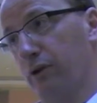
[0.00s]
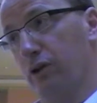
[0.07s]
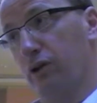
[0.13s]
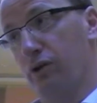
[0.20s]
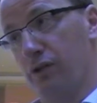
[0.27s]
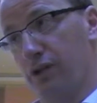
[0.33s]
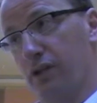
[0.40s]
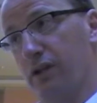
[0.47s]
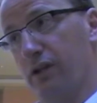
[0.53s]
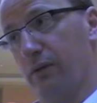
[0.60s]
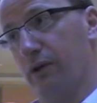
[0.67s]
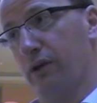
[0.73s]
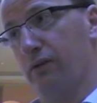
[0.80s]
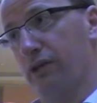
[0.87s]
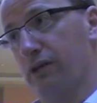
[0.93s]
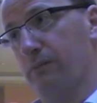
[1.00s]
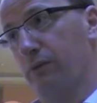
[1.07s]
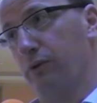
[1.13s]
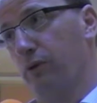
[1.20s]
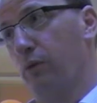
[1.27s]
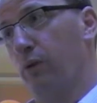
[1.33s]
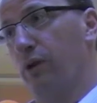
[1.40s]
and who's in the network address
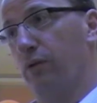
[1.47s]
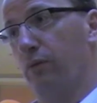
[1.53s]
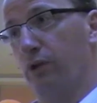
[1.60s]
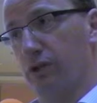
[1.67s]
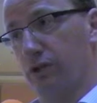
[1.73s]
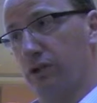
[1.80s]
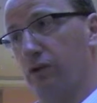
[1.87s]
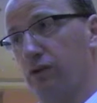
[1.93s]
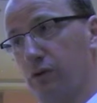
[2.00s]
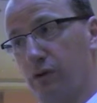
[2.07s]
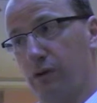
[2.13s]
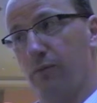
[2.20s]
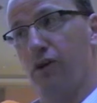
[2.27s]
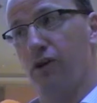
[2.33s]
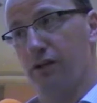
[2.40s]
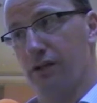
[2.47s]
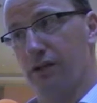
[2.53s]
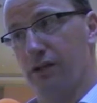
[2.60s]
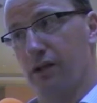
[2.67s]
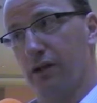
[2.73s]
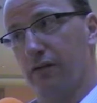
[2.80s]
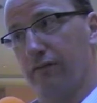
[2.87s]
book with which social
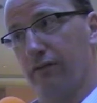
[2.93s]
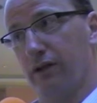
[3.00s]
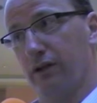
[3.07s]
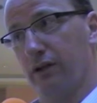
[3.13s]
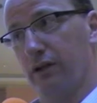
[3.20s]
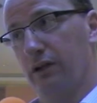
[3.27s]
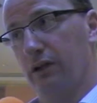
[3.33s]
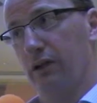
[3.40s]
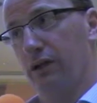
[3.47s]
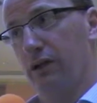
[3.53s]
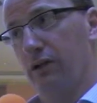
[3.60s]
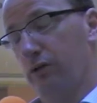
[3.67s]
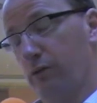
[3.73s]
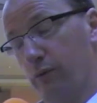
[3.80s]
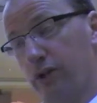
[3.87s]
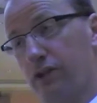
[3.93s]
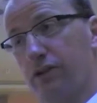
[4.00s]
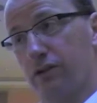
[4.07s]
communities they offer or which